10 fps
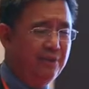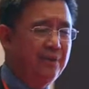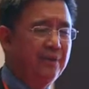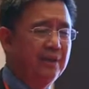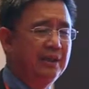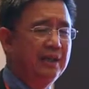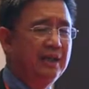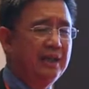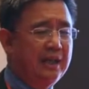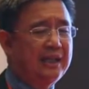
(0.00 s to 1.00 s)
To nursing
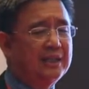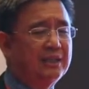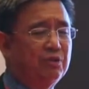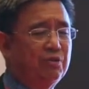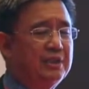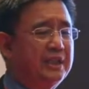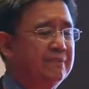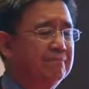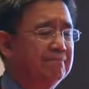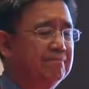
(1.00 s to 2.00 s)
the older
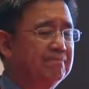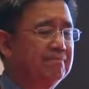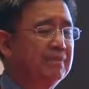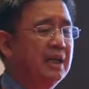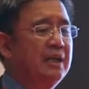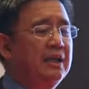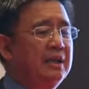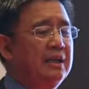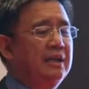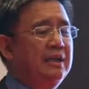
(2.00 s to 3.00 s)
generation,
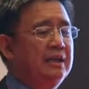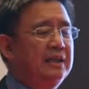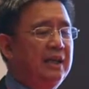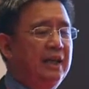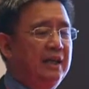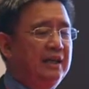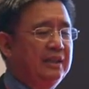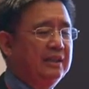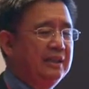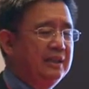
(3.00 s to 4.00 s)
that is
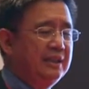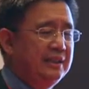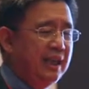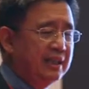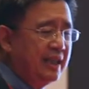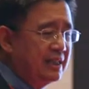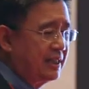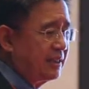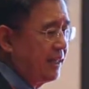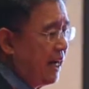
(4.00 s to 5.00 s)
becoming a
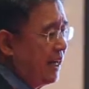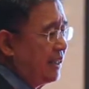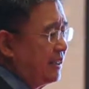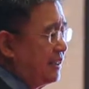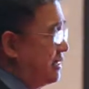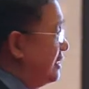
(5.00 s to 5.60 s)
national strategy to